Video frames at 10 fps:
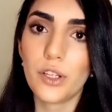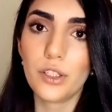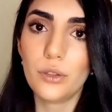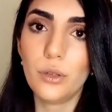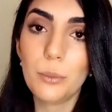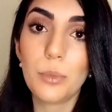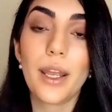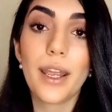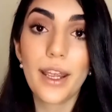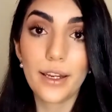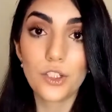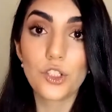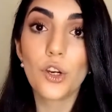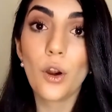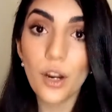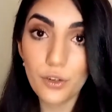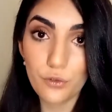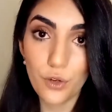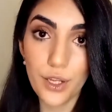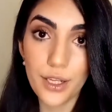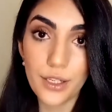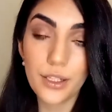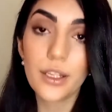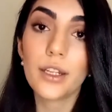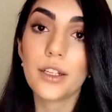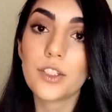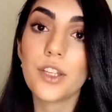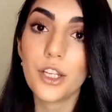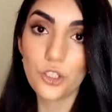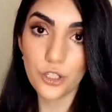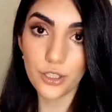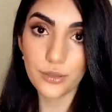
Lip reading: you, but it is horrifying in its nature.